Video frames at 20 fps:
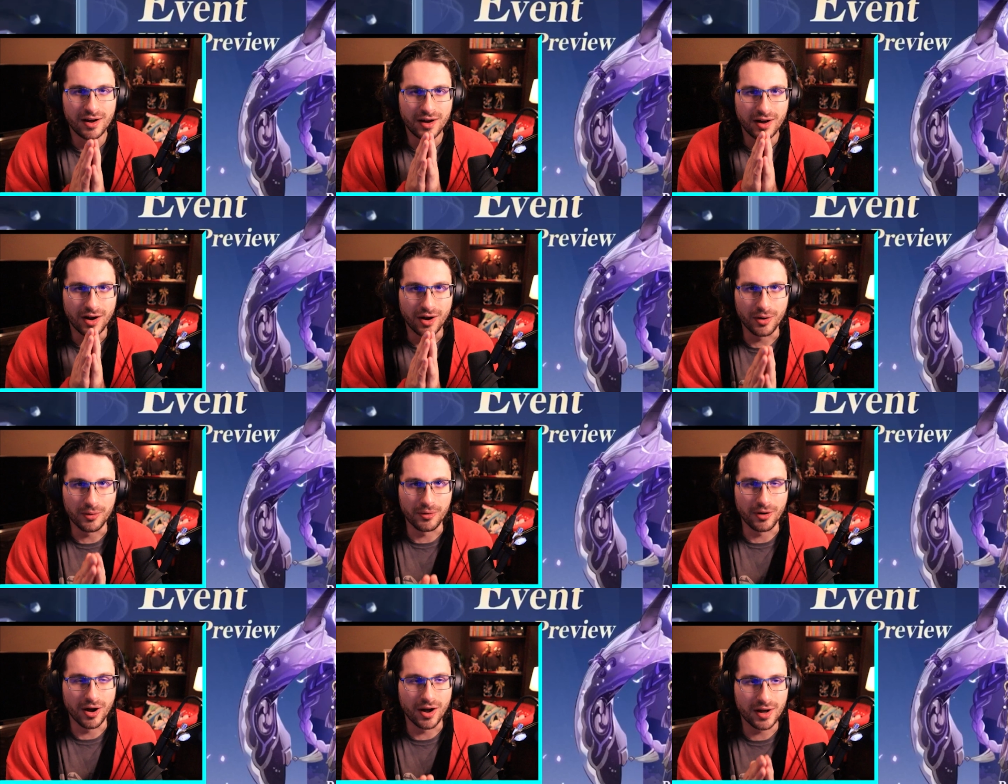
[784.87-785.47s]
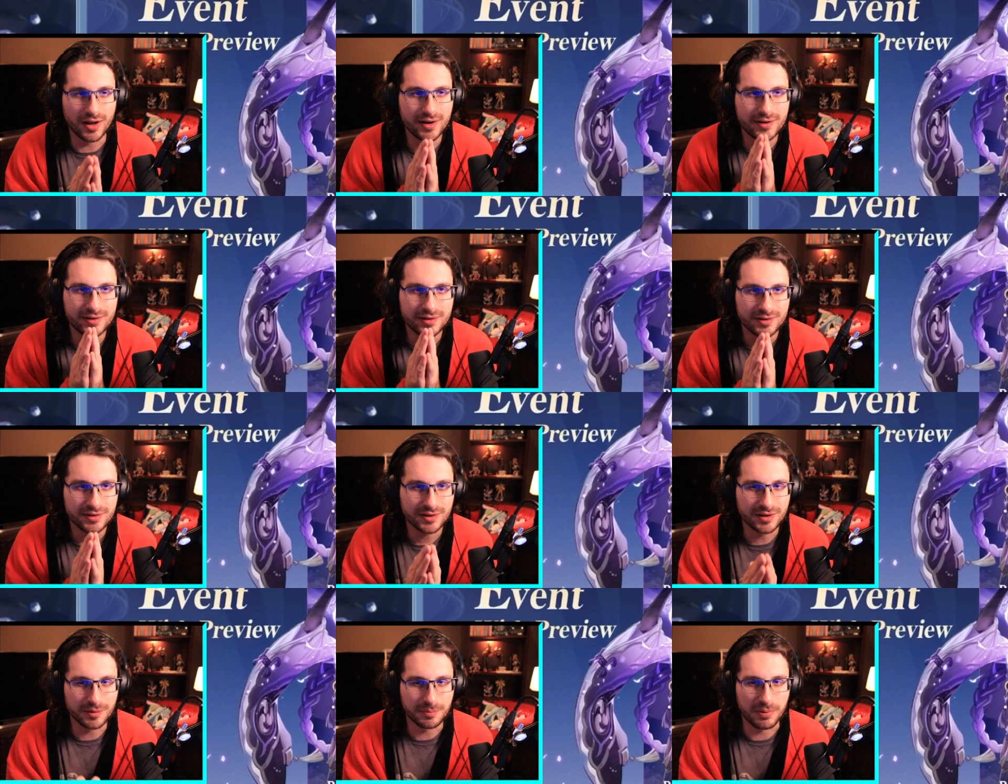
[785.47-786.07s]
Haran
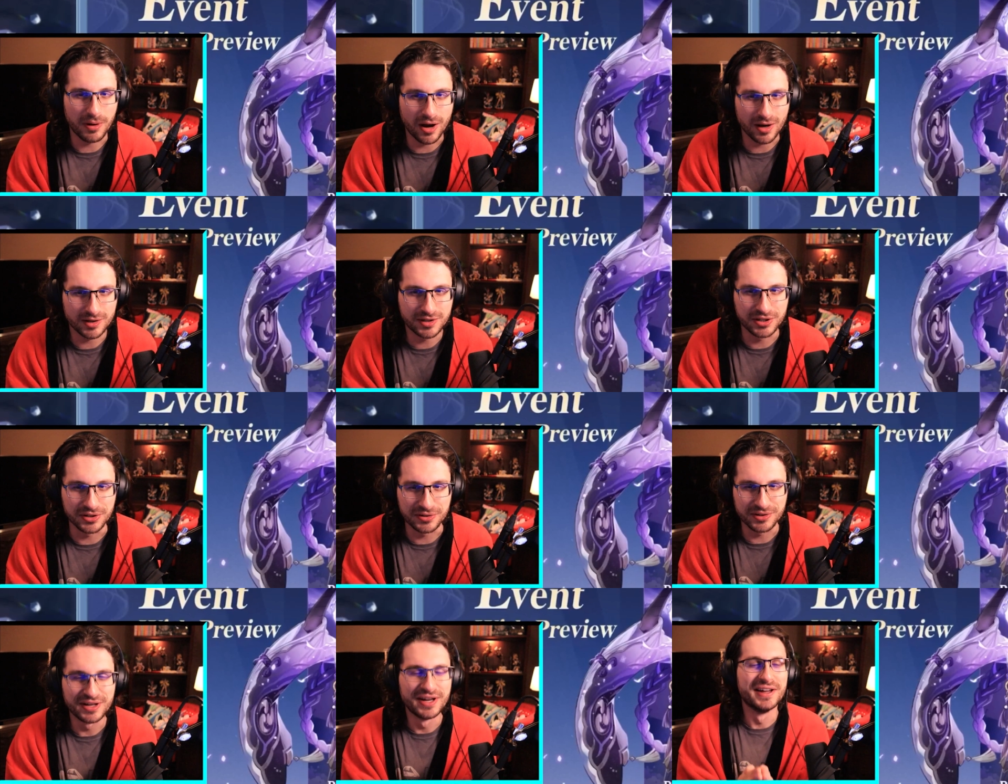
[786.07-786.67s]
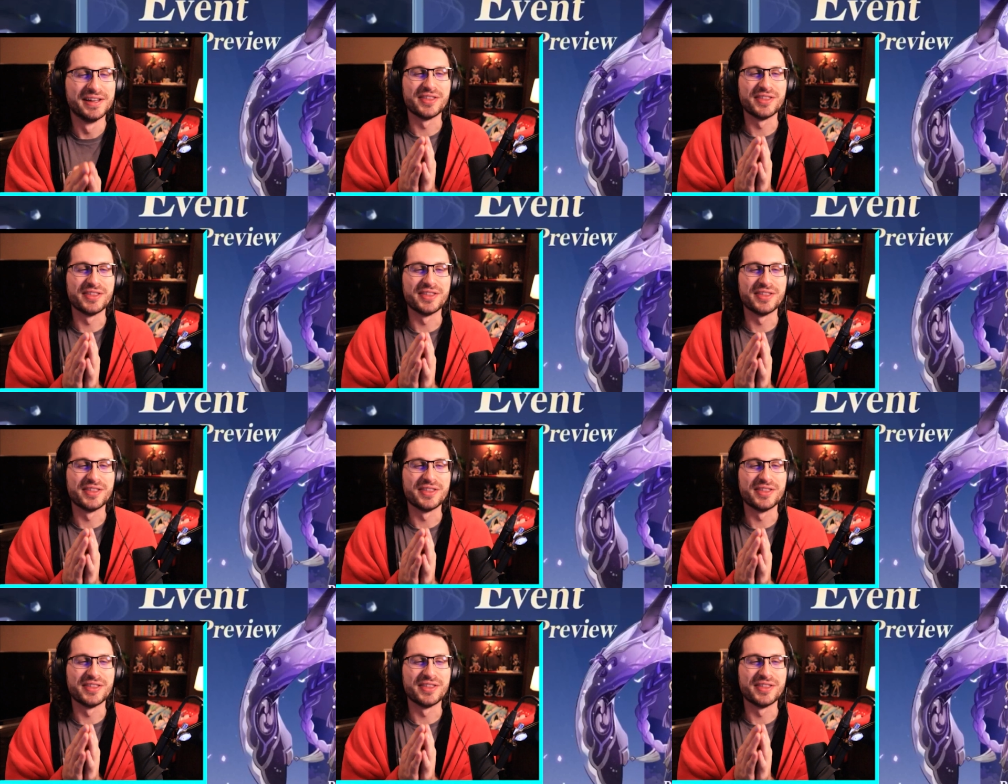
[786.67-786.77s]
Geppaku.